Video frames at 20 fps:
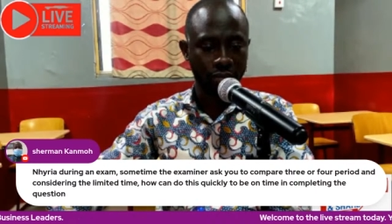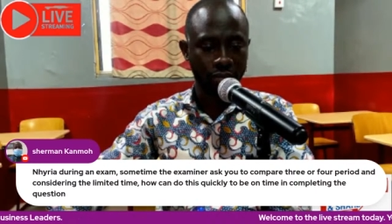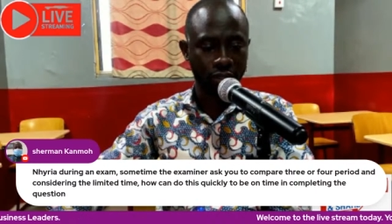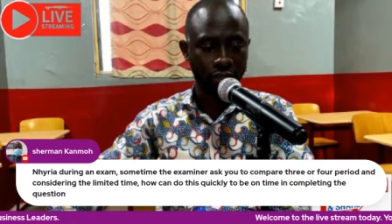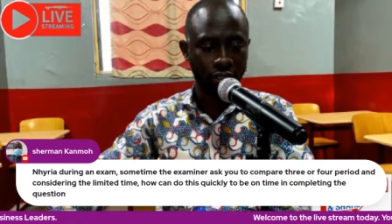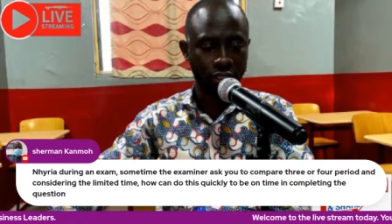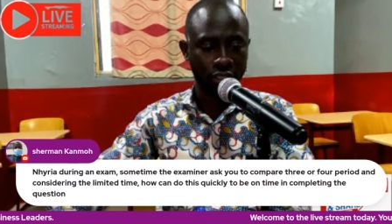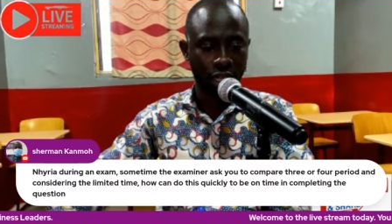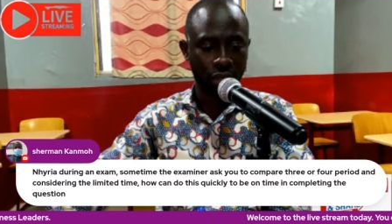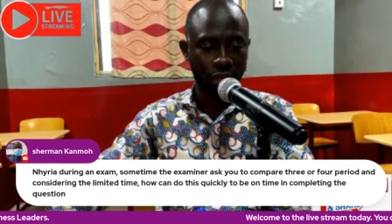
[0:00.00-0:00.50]

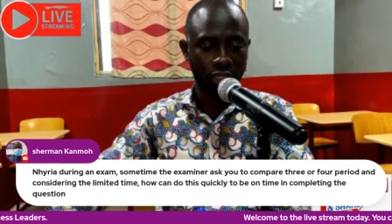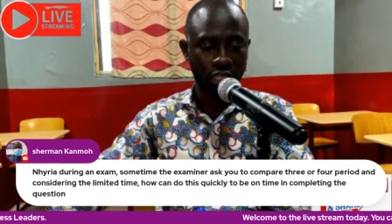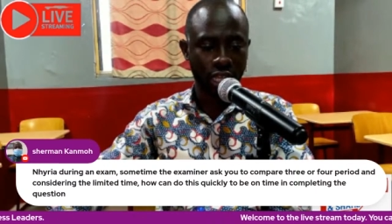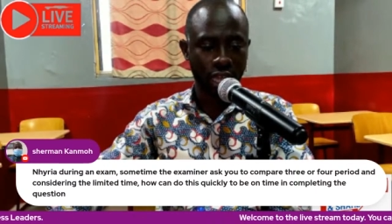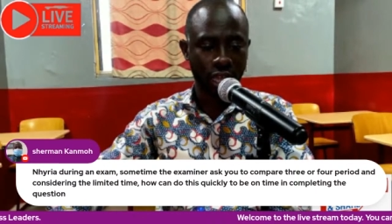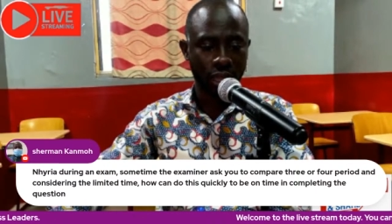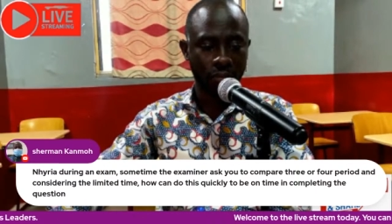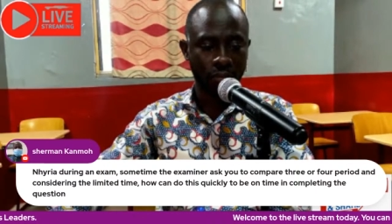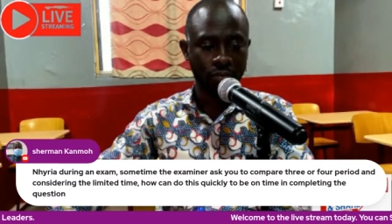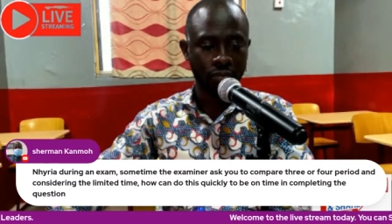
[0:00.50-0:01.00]

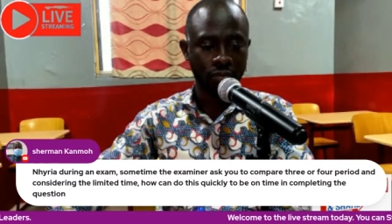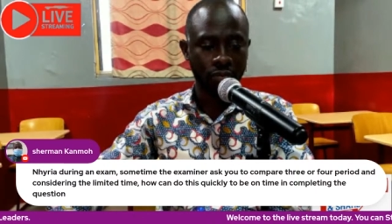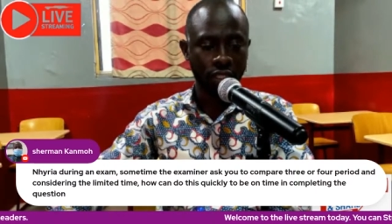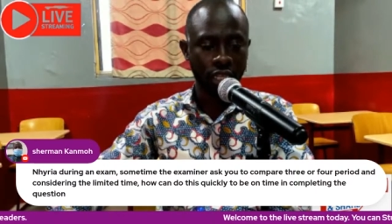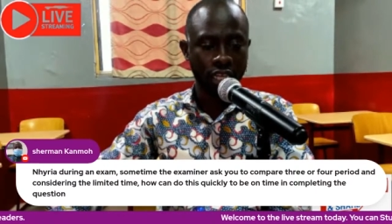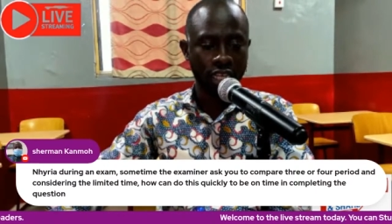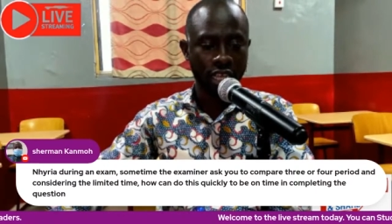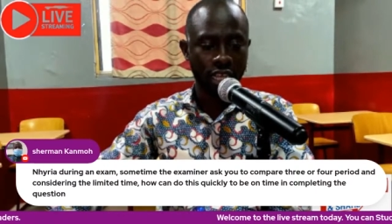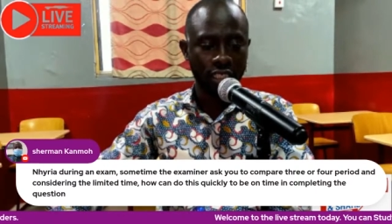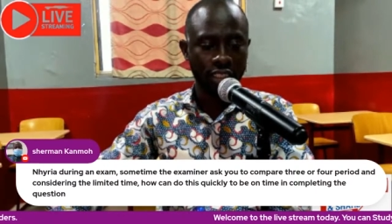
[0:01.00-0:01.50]
sometime
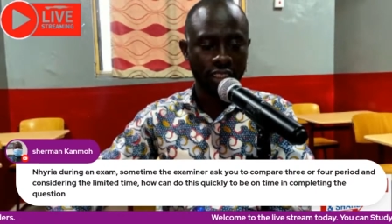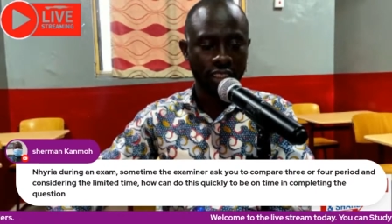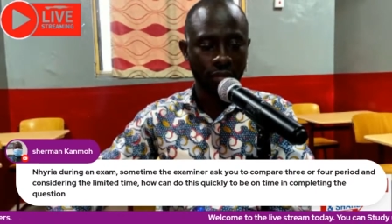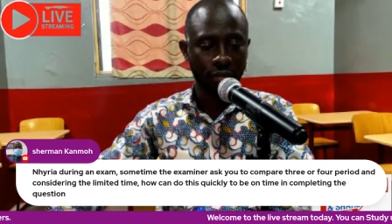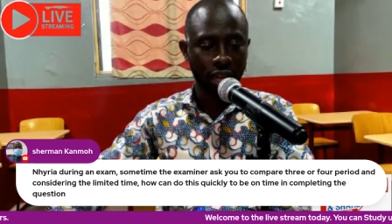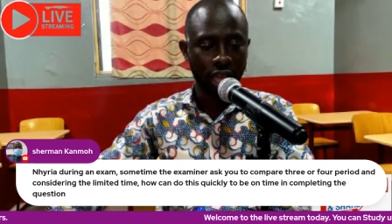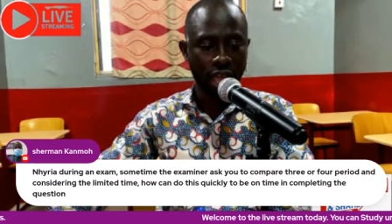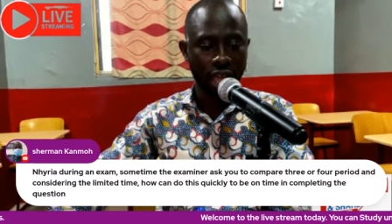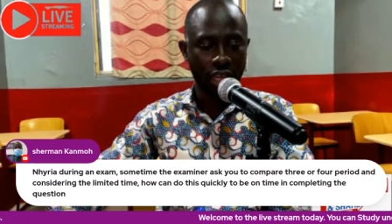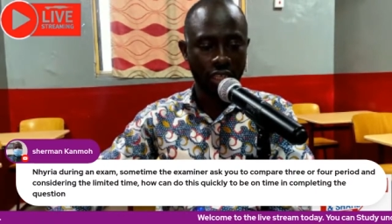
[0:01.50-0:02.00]
the examiner
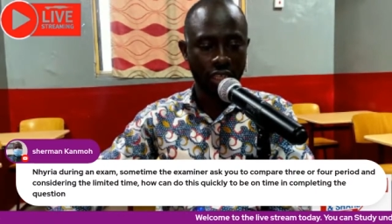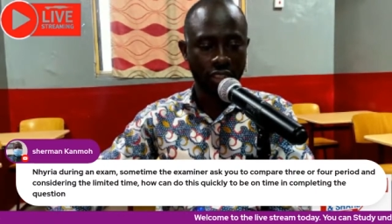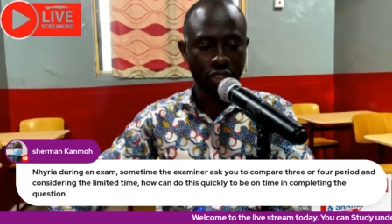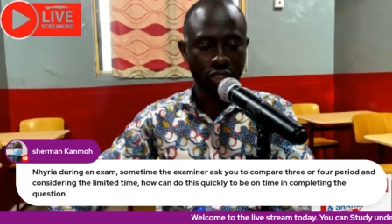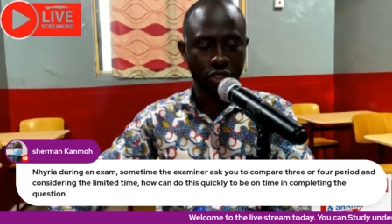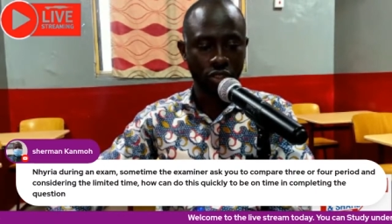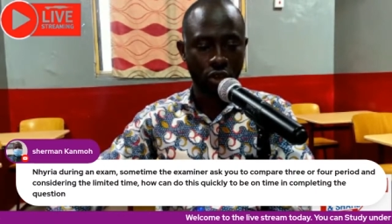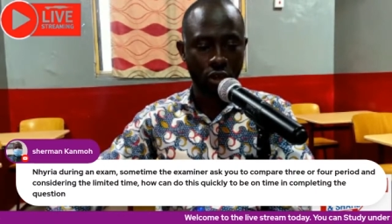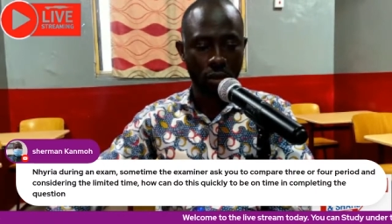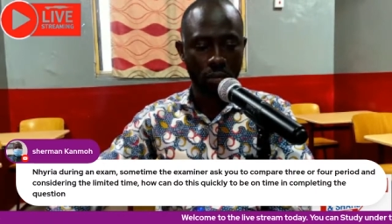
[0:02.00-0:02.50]
asks you
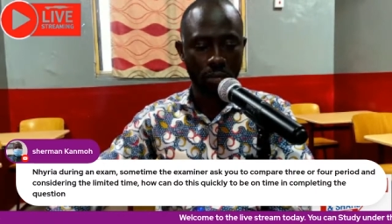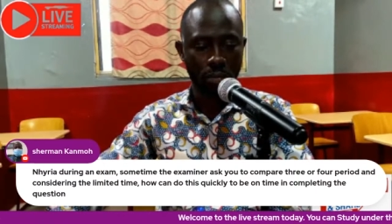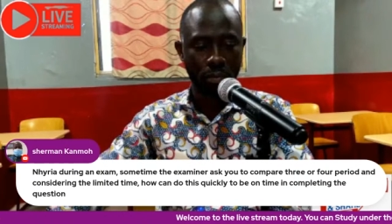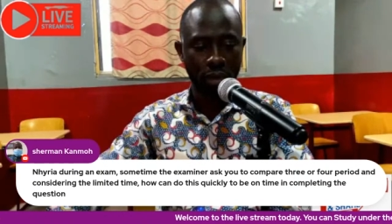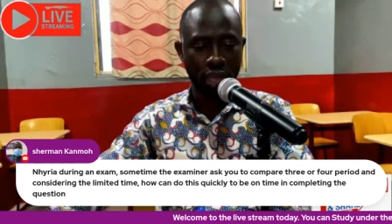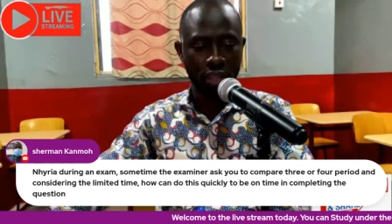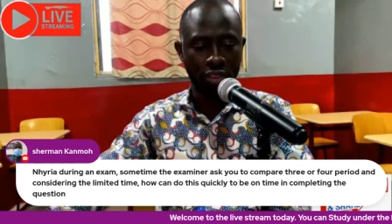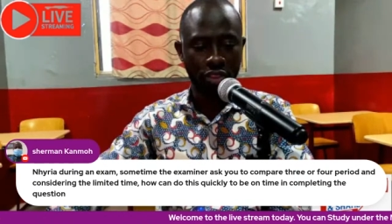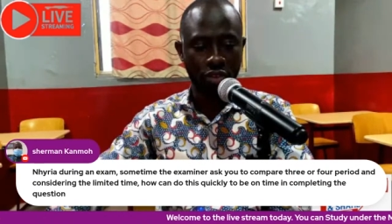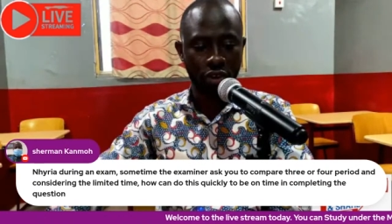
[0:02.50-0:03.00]
to
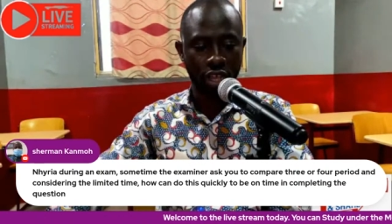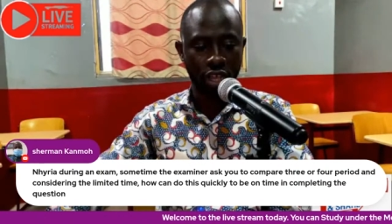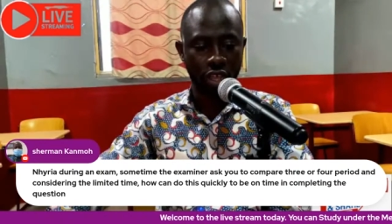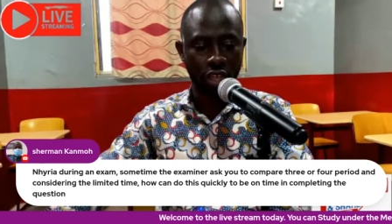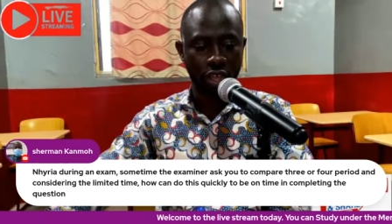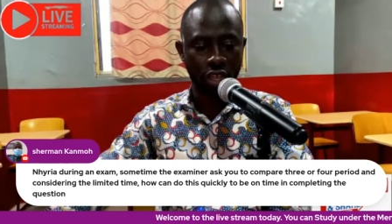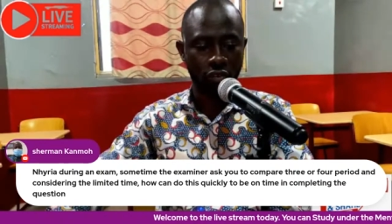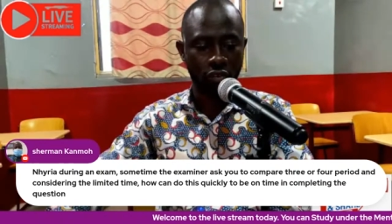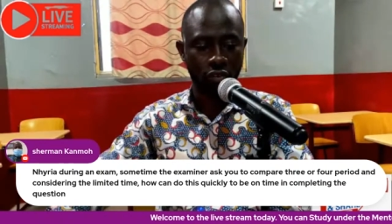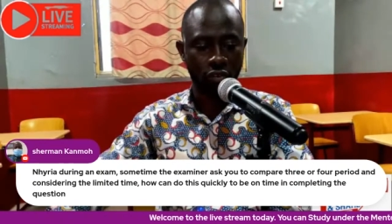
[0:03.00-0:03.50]
compare three
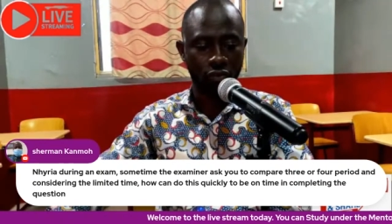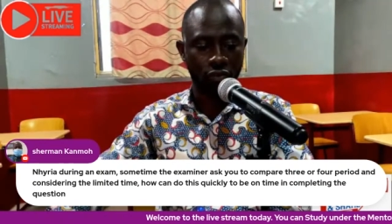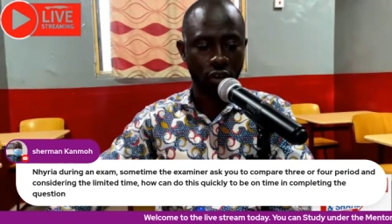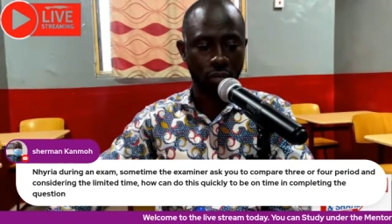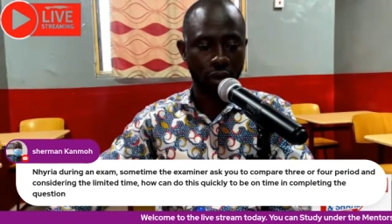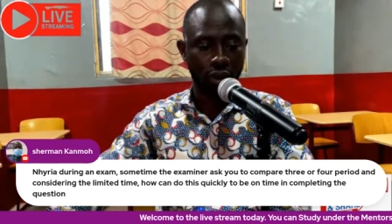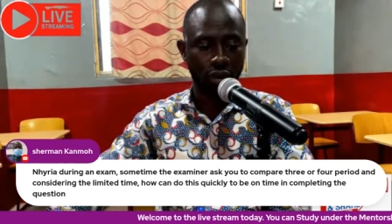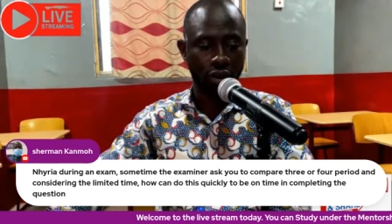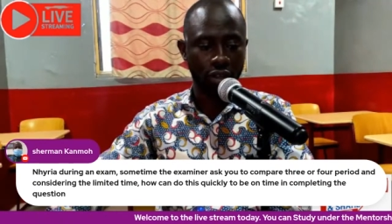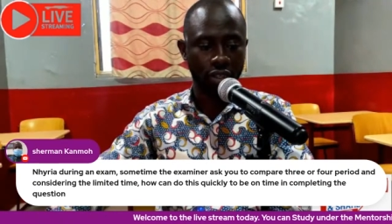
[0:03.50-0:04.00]
or four
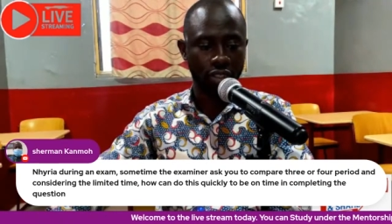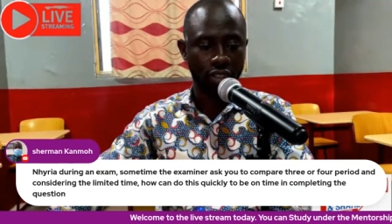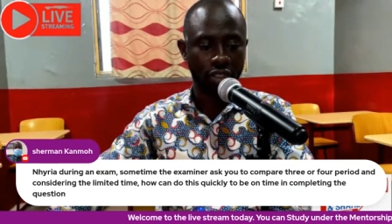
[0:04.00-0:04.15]
periods,